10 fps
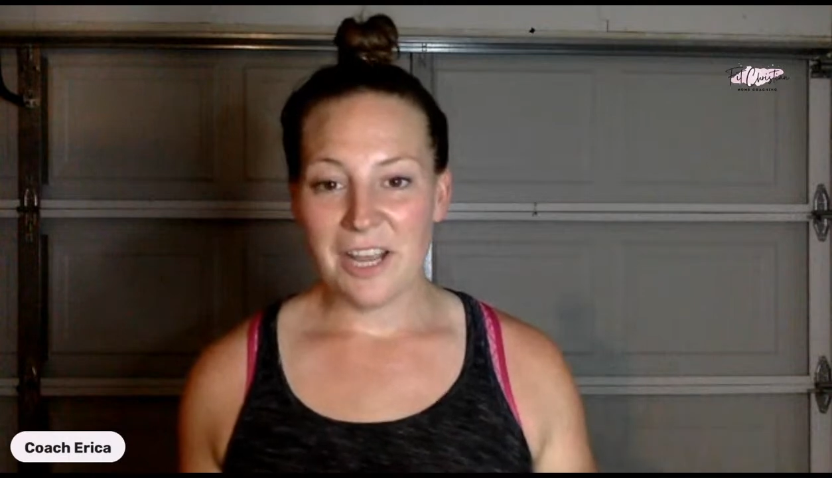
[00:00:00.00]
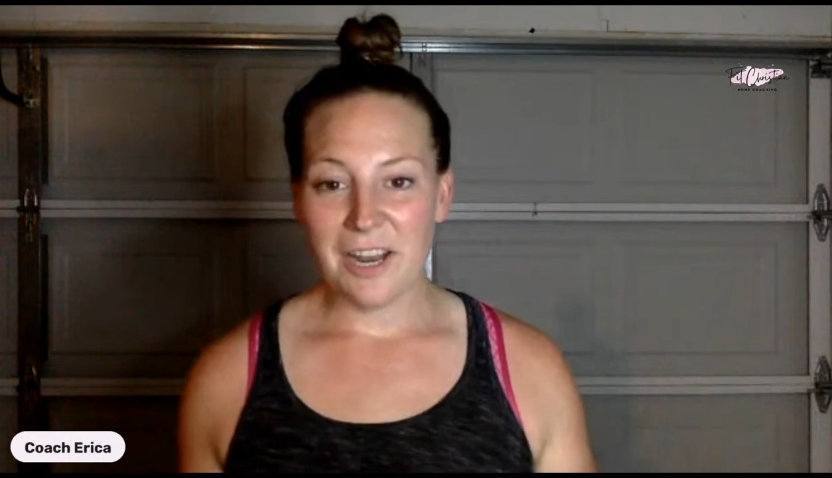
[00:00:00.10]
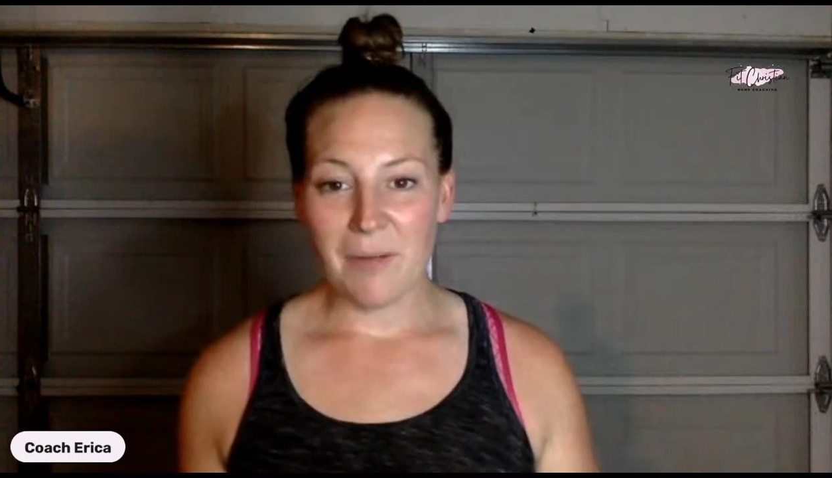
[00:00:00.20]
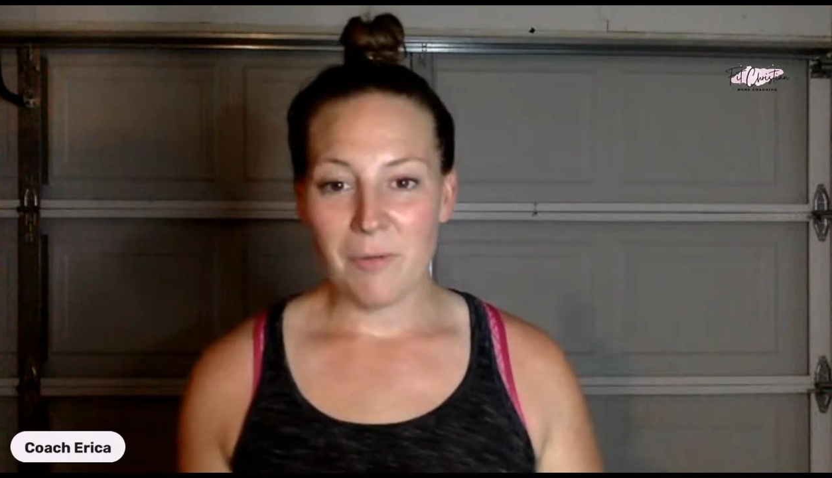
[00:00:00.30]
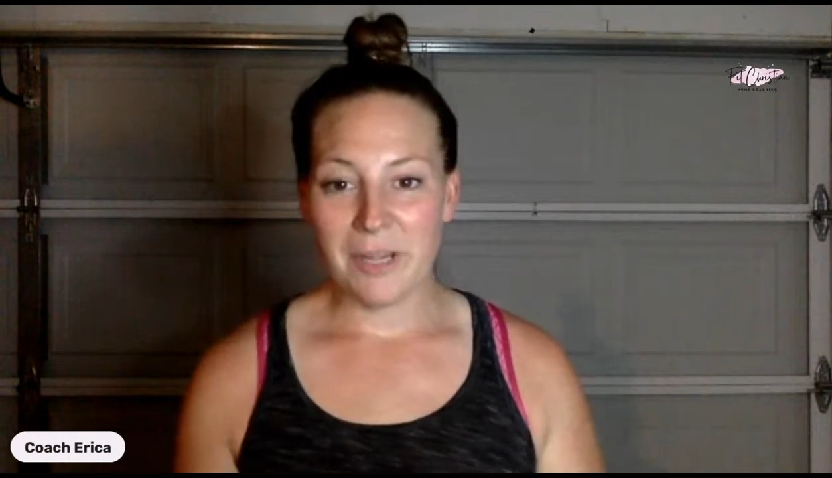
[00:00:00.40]

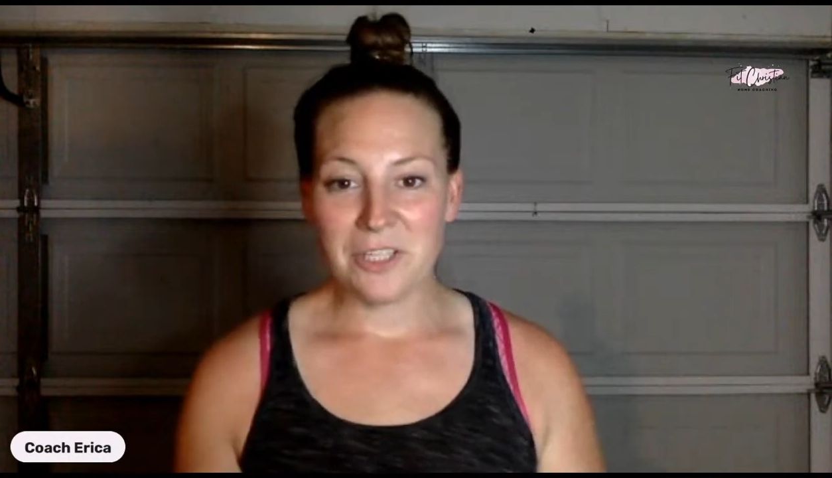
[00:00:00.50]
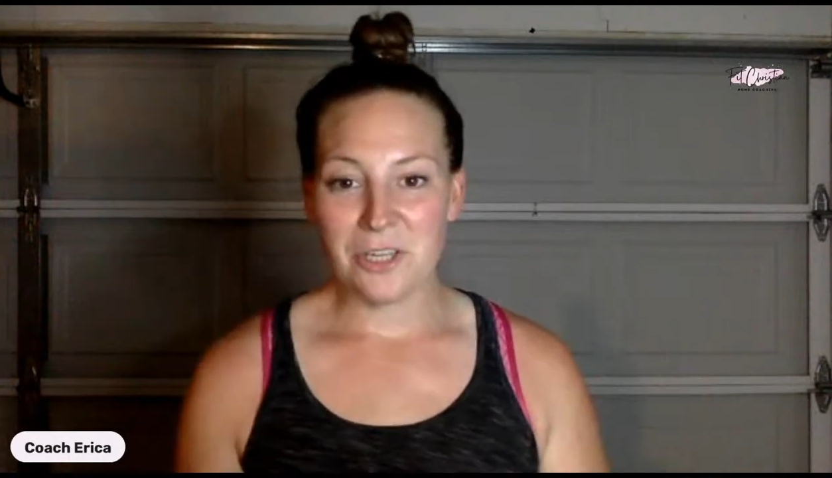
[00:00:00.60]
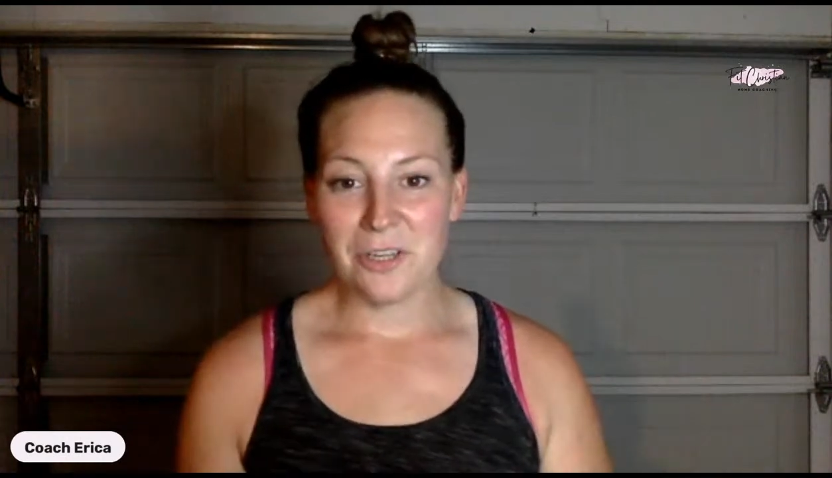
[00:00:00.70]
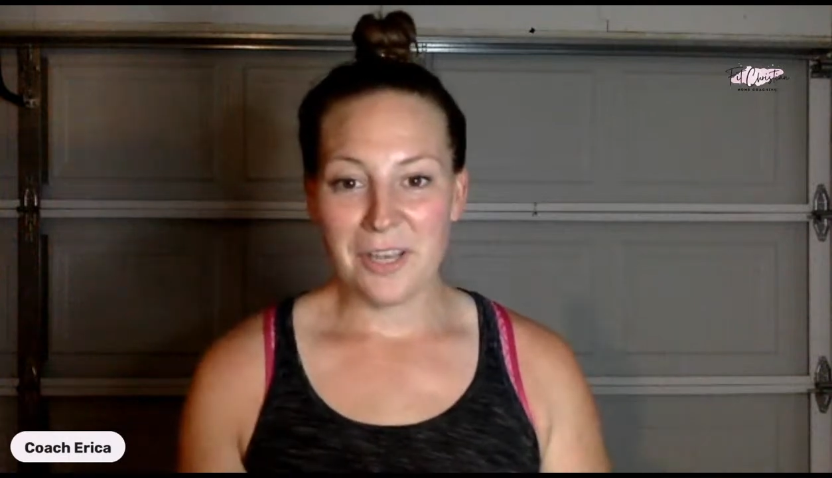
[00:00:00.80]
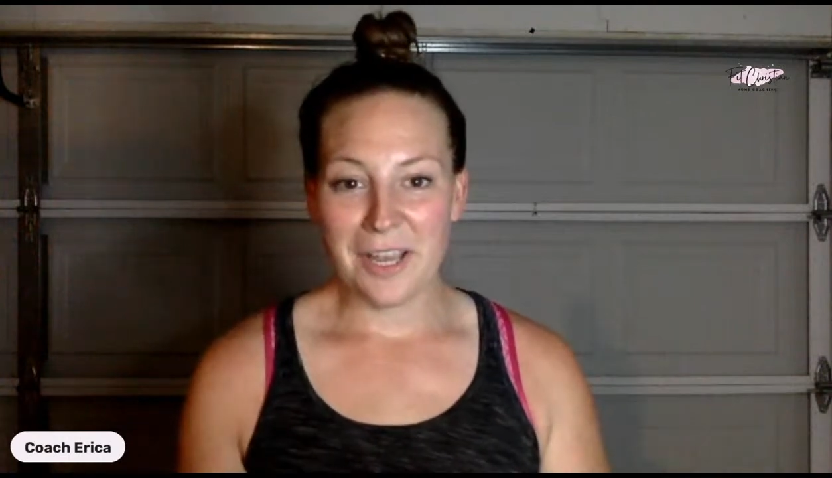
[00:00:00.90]
and I will make
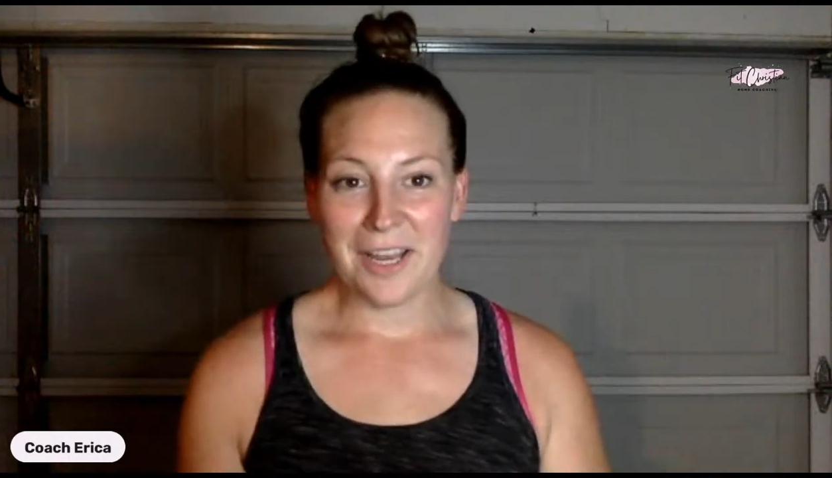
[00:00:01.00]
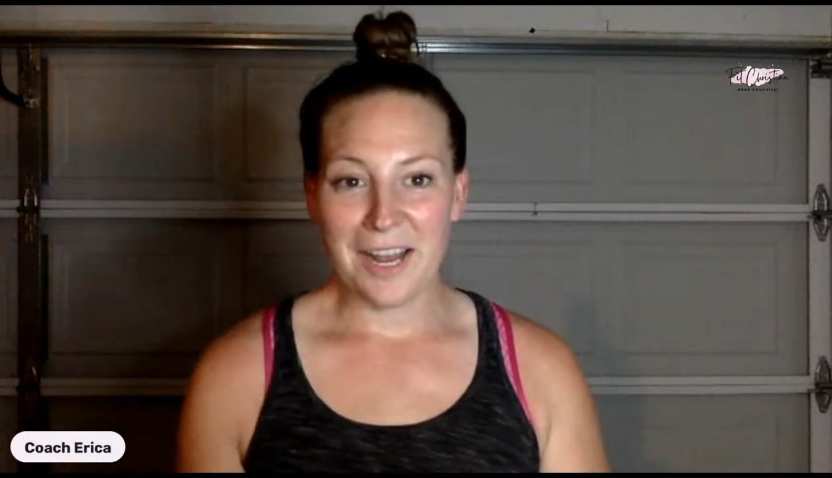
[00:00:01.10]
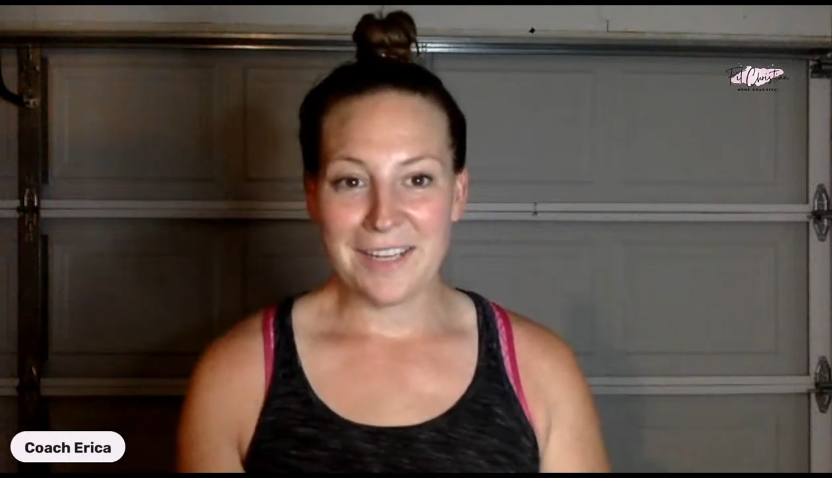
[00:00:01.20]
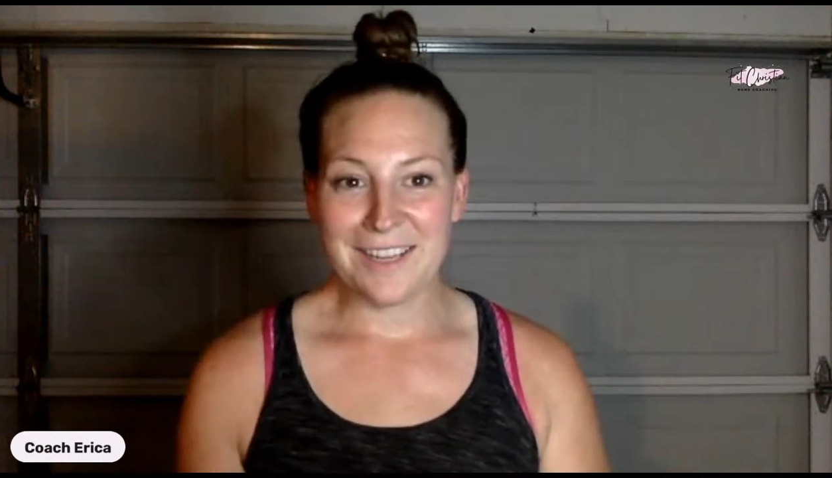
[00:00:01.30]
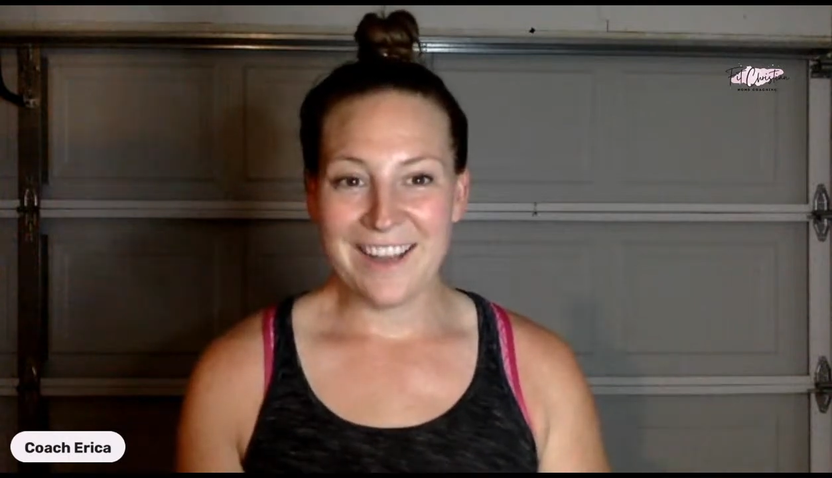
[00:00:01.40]
sure you get
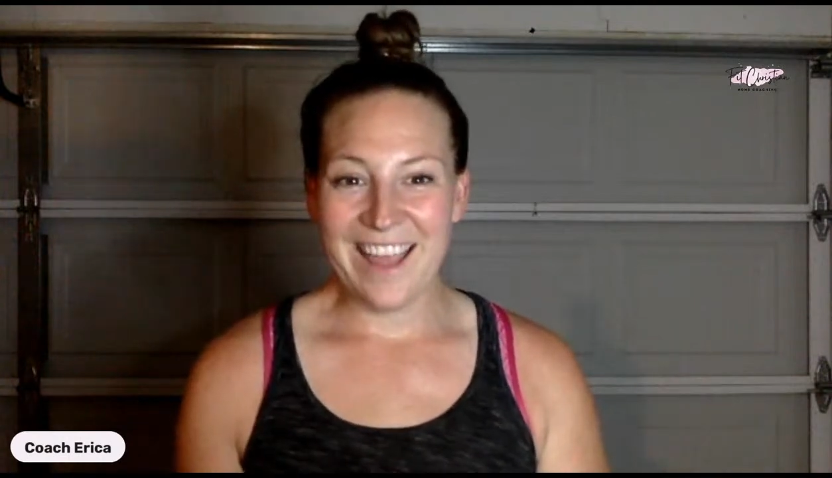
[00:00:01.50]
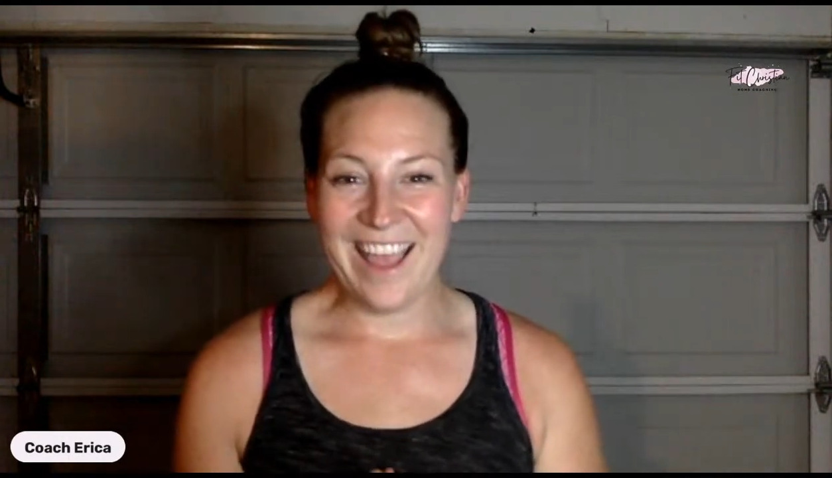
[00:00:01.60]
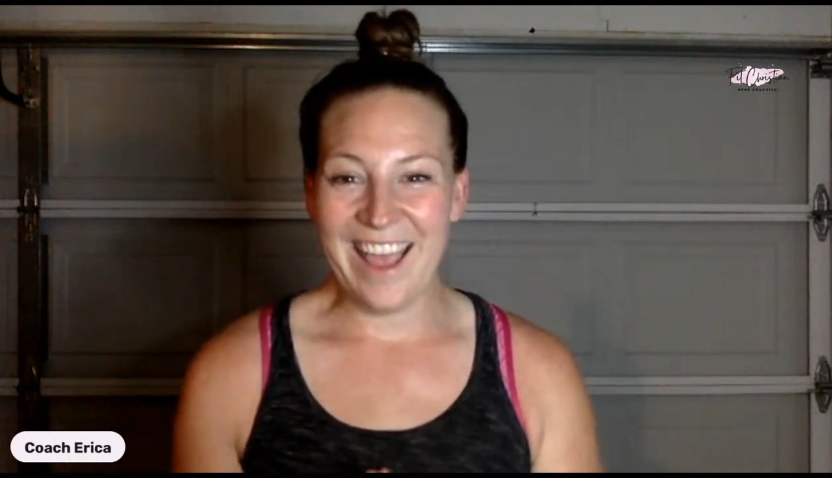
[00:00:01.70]
connected.